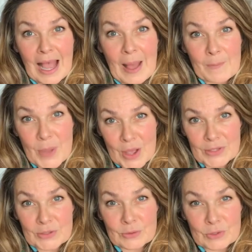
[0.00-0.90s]
and
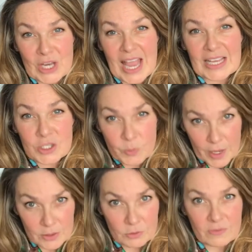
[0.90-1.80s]
personal change,
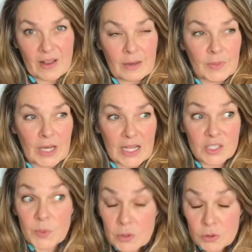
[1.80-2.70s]
personal development and
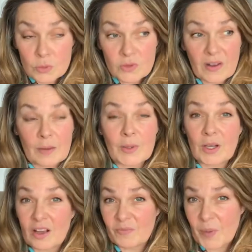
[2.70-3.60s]
spiritual development.
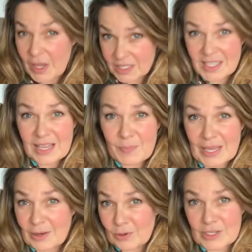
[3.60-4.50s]
I've personally
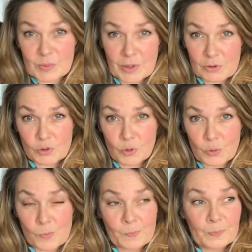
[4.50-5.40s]
been on a spiritual